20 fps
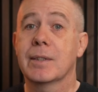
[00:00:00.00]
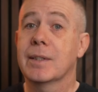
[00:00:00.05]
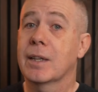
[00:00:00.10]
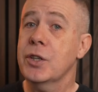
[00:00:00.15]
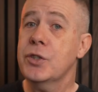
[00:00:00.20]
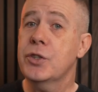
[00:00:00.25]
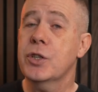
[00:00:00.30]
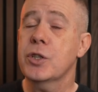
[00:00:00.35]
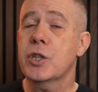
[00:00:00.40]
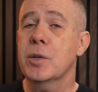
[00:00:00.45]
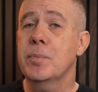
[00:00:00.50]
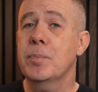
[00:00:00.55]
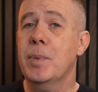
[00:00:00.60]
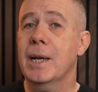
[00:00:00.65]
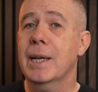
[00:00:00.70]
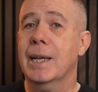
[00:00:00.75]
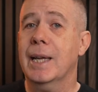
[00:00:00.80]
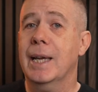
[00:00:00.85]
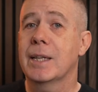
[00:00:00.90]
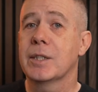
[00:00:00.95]
Now let's just jump
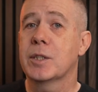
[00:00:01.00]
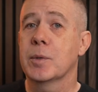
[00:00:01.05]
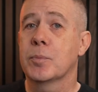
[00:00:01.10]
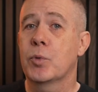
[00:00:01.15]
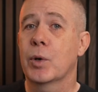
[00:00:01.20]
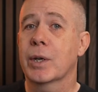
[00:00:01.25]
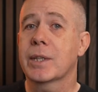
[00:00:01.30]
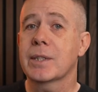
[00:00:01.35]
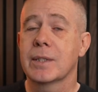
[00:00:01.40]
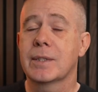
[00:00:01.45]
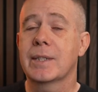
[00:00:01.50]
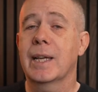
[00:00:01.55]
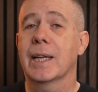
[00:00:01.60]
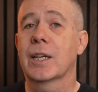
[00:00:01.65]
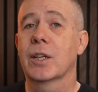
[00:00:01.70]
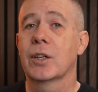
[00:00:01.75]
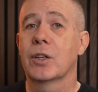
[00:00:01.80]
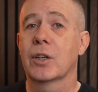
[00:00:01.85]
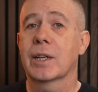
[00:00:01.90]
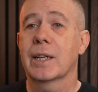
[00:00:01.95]
back into Bricks and
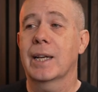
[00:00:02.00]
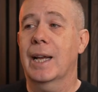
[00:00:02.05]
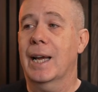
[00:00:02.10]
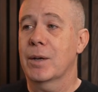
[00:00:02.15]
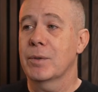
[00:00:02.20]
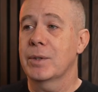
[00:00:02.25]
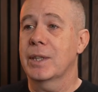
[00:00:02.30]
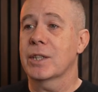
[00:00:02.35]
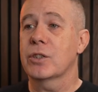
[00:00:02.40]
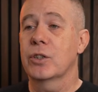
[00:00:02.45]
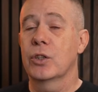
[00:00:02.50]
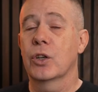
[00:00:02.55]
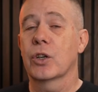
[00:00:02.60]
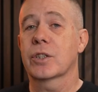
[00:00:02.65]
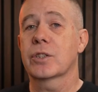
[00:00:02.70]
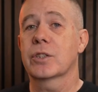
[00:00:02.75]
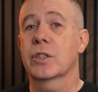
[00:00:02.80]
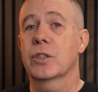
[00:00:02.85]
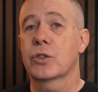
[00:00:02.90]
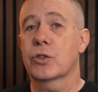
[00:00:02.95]
take a look at how this
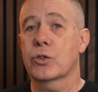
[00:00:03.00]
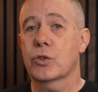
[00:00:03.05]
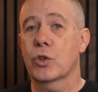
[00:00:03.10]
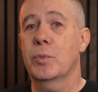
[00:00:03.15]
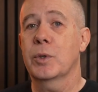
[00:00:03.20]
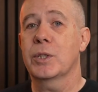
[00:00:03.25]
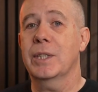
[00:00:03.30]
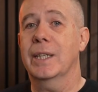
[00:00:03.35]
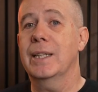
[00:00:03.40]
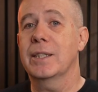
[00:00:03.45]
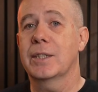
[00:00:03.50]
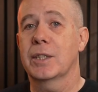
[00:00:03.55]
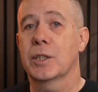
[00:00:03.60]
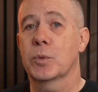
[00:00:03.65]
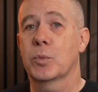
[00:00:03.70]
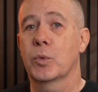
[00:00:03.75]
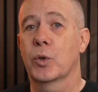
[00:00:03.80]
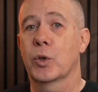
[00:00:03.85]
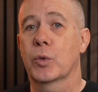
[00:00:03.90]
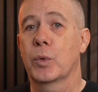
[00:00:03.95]
looks so much easier
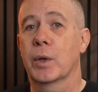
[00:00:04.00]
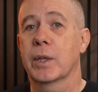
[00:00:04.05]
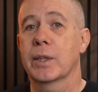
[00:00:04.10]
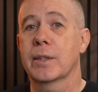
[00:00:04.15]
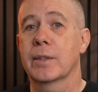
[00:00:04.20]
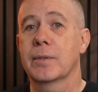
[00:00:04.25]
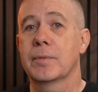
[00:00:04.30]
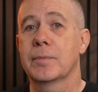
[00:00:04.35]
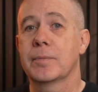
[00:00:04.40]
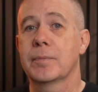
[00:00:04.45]
to work with.